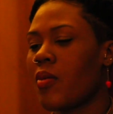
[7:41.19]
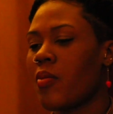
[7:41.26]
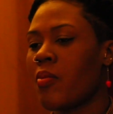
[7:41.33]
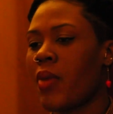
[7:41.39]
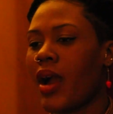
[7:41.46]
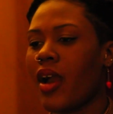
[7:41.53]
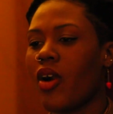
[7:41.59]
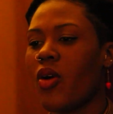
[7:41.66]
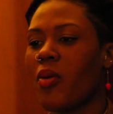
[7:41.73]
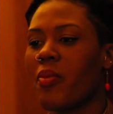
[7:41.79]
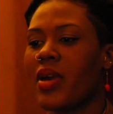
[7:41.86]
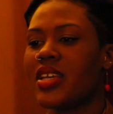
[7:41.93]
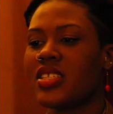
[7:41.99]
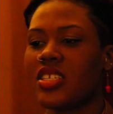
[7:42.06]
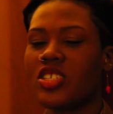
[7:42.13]
My whole
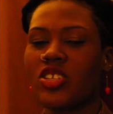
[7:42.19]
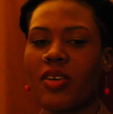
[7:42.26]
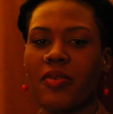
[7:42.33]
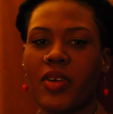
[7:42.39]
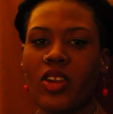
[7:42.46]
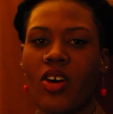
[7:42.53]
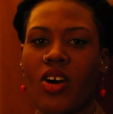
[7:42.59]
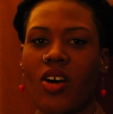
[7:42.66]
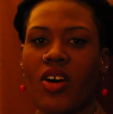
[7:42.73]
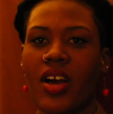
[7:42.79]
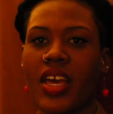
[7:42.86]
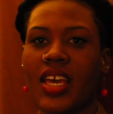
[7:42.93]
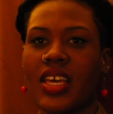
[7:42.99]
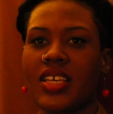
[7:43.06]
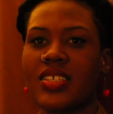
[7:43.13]
message of it all
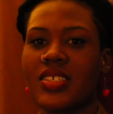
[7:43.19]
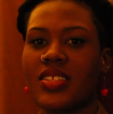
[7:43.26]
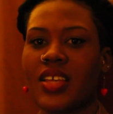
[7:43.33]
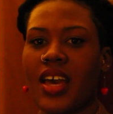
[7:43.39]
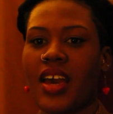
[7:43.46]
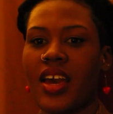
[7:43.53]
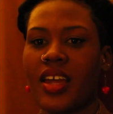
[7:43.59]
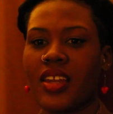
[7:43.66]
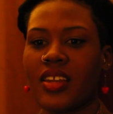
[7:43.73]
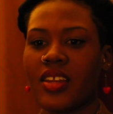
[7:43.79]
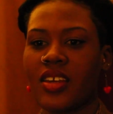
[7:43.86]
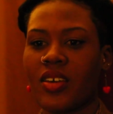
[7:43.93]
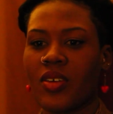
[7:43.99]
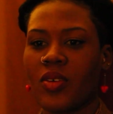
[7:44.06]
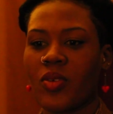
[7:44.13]
is that
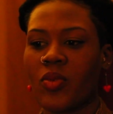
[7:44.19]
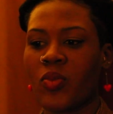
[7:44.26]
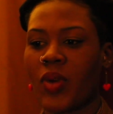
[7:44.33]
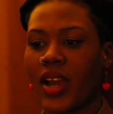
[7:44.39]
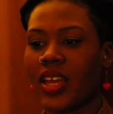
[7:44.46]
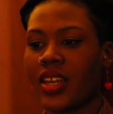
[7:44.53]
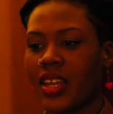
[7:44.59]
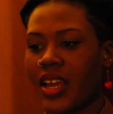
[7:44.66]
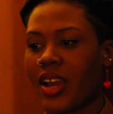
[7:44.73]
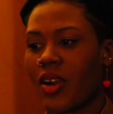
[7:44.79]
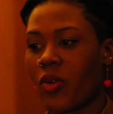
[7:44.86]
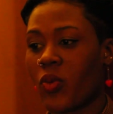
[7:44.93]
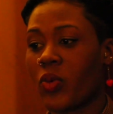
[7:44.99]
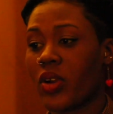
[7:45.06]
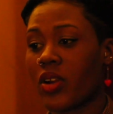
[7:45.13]
right
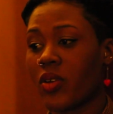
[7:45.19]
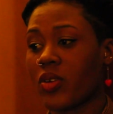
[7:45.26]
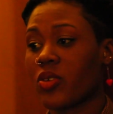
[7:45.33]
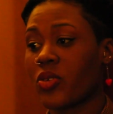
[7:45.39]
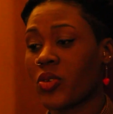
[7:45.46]
now we're